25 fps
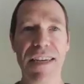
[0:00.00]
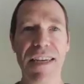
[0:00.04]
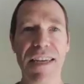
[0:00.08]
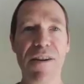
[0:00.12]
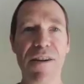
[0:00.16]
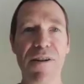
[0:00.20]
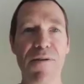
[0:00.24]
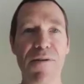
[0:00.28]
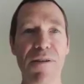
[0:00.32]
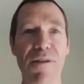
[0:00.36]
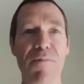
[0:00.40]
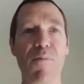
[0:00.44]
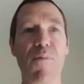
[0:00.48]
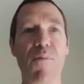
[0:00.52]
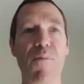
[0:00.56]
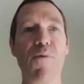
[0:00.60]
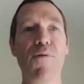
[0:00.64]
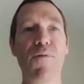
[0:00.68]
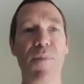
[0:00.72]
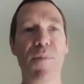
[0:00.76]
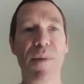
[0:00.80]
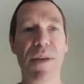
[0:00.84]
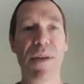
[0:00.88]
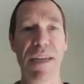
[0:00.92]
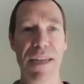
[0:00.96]
you know,
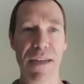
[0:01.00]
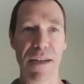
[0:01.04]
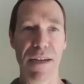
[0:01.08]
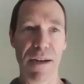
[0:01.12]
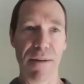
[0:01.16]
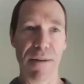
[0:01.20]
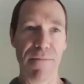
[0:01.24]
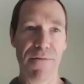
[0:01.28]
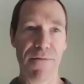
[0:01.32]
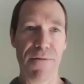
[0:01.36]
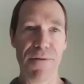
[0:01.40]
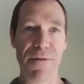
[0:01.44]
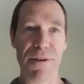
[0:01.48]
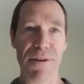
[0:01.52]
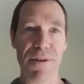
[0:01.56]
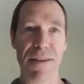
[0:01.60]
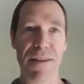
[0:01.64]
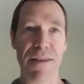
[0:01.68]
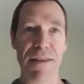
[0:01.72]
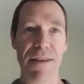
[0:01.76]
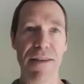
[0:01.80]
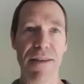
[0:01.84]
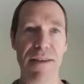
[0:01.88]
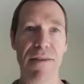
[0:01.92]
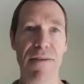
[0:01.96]
improvement and comfort
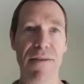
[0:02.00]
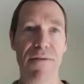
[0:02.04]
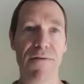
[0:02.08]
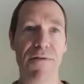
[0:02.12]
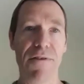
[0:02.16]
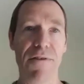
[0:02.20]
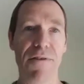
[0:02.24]
in their